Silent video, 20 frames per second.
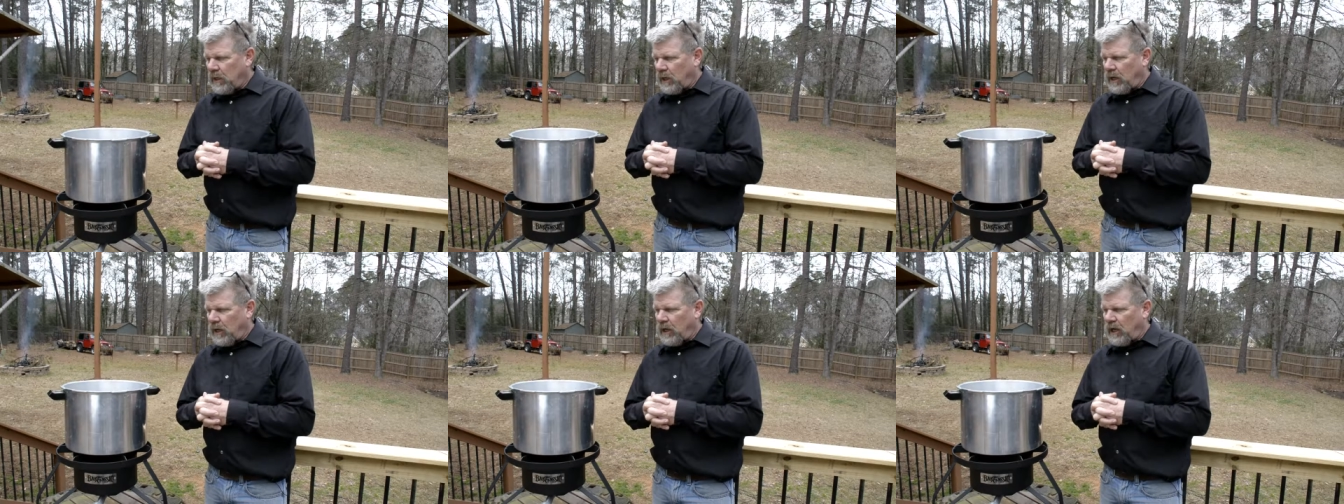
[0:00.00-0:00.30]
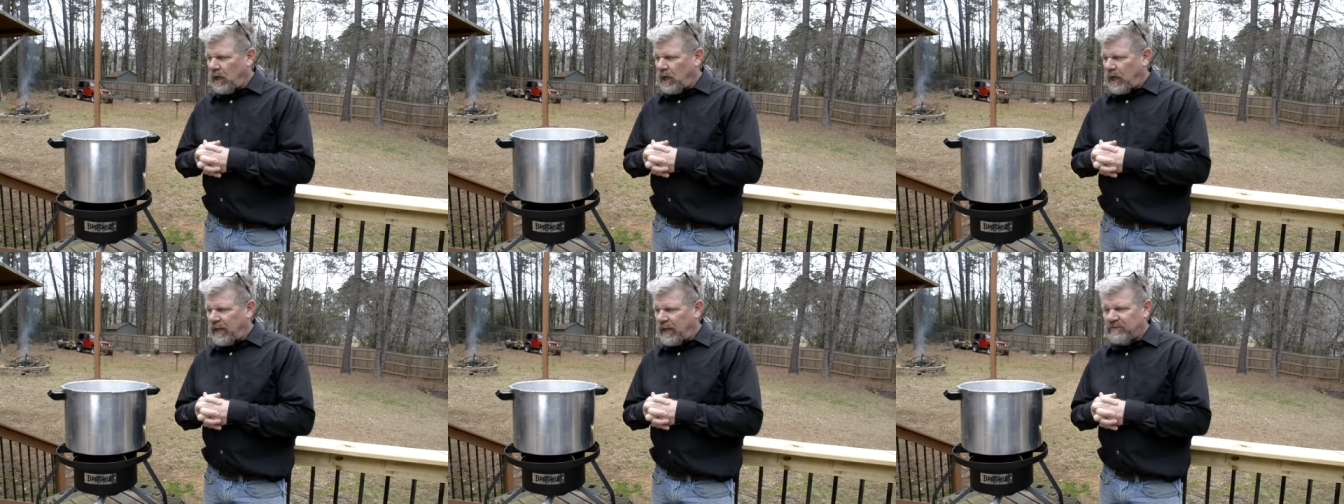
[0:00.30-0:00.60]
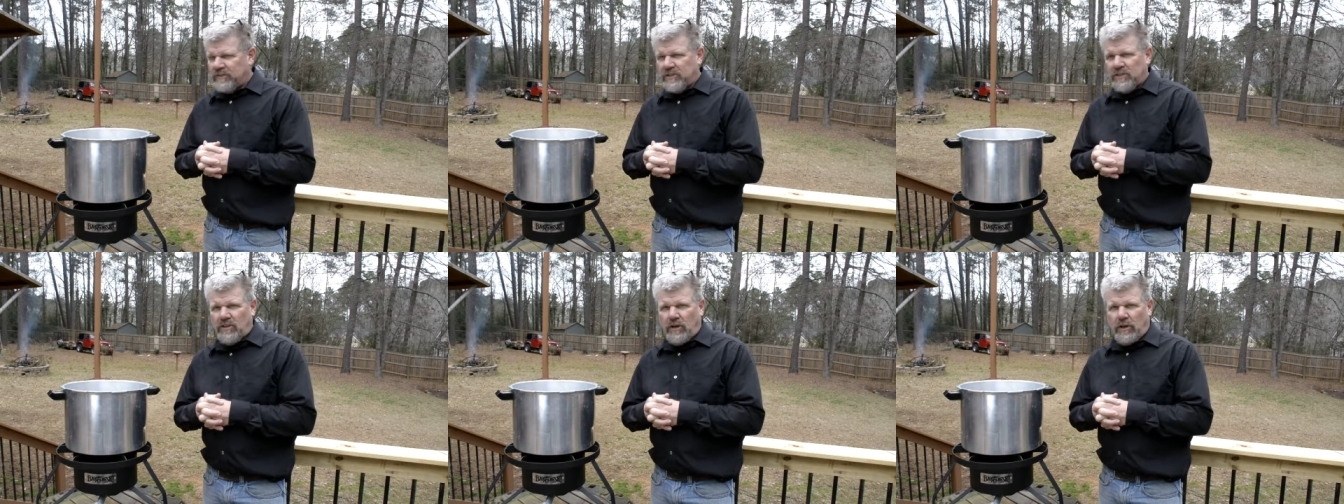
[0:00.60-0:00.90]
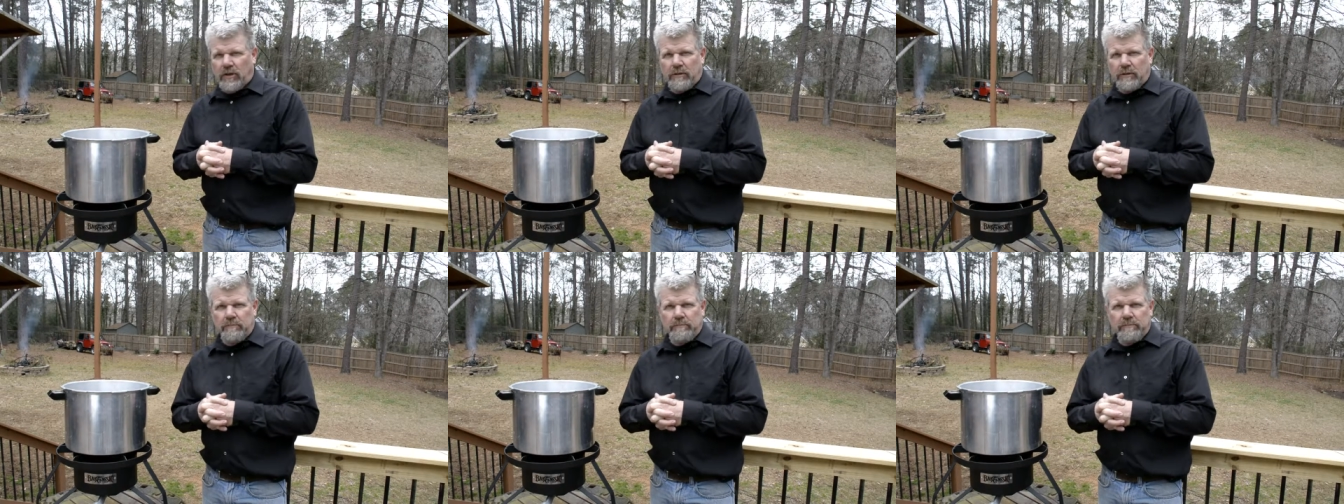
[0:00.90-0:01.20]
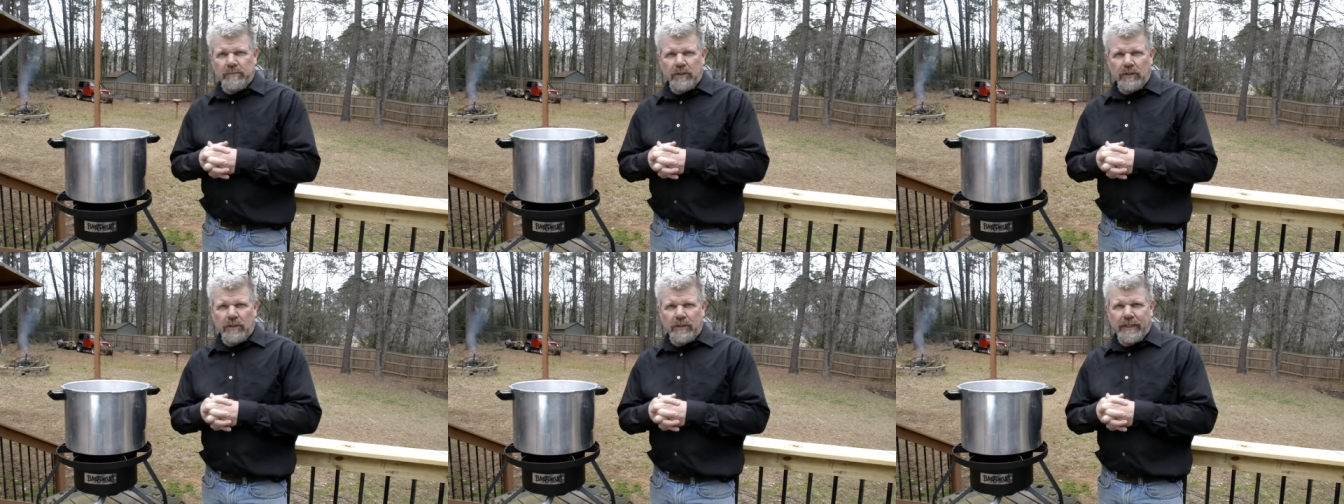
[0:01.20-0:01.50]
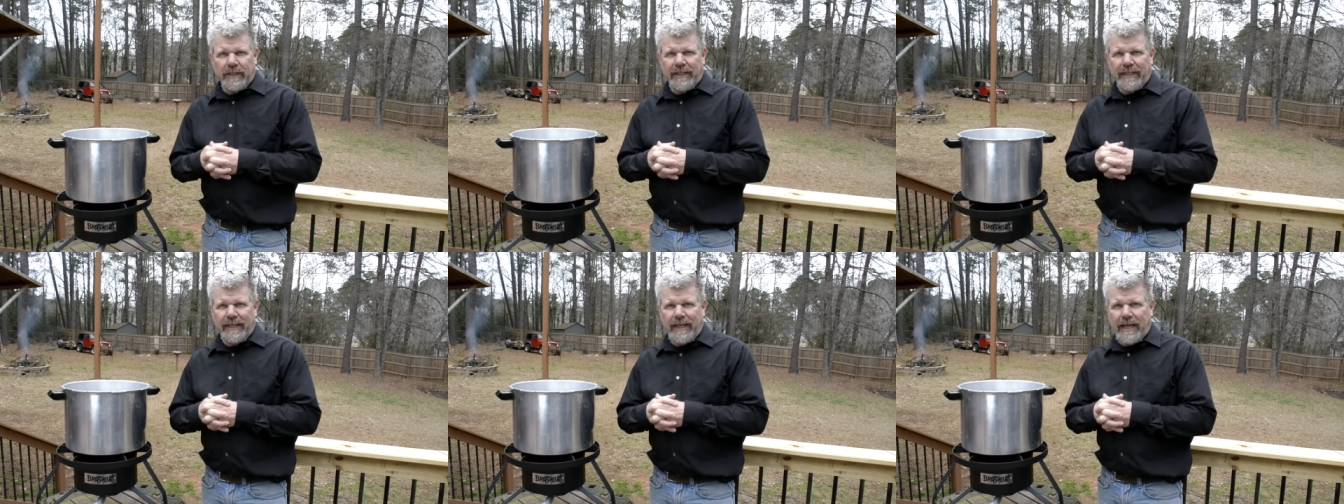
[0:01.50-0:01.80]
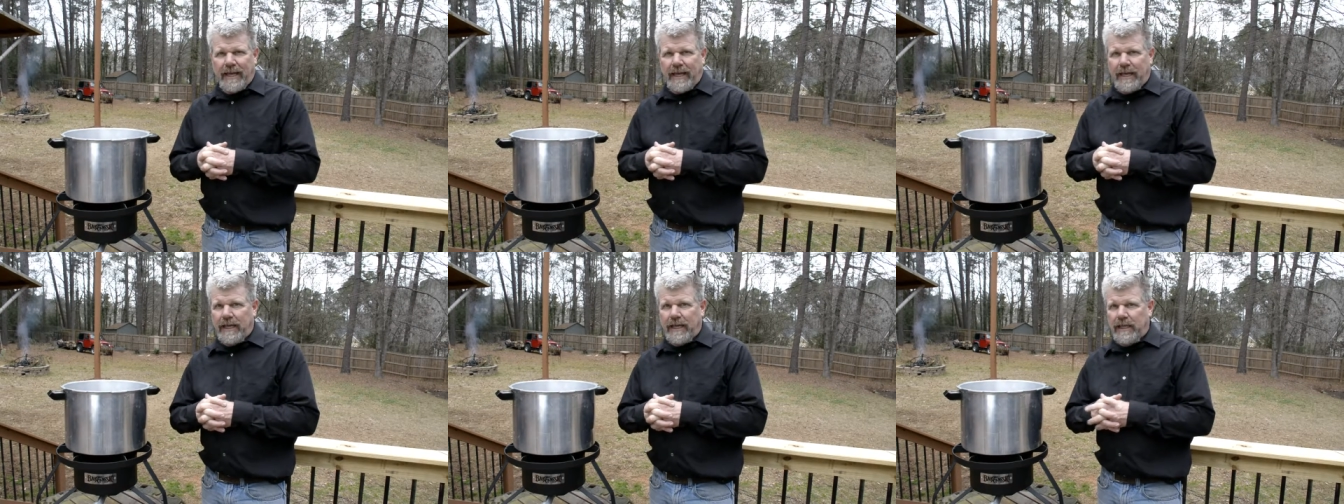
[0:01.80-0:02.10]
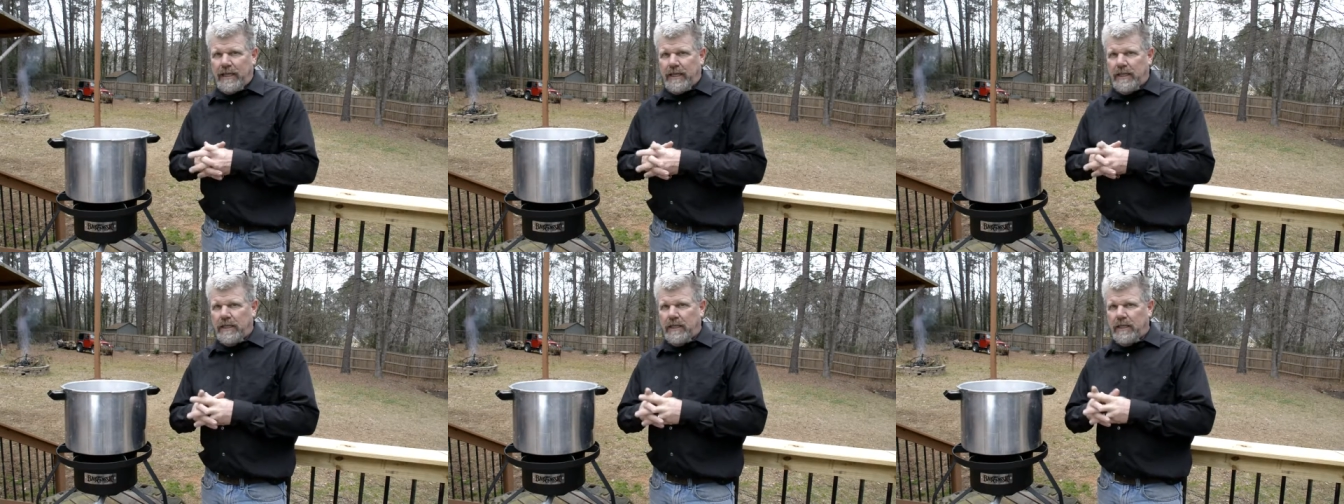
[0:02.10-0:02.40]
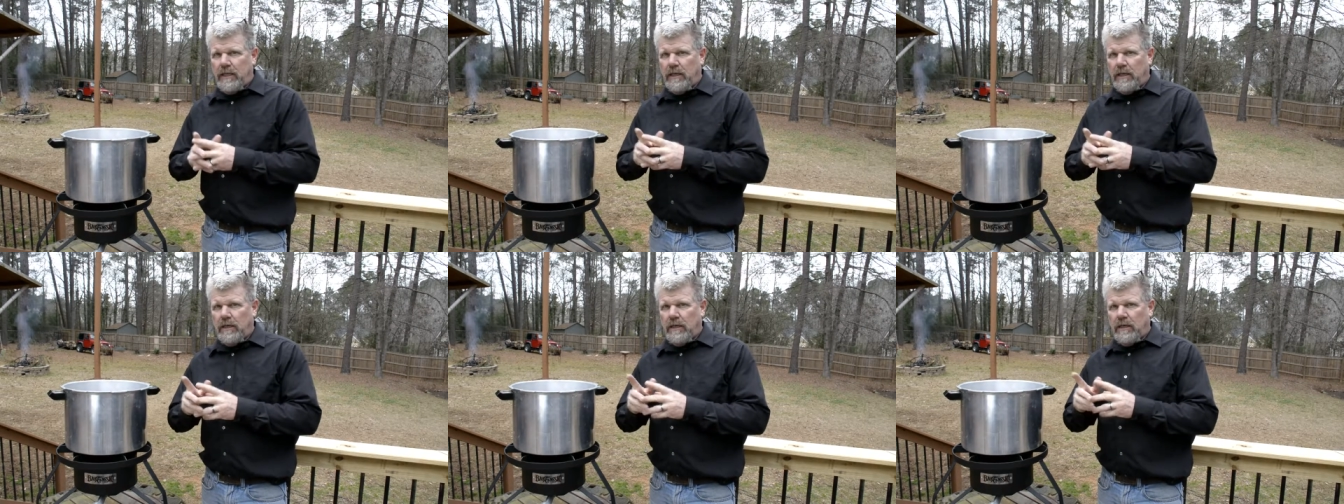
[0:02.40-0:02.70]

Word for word: uh, I've started building a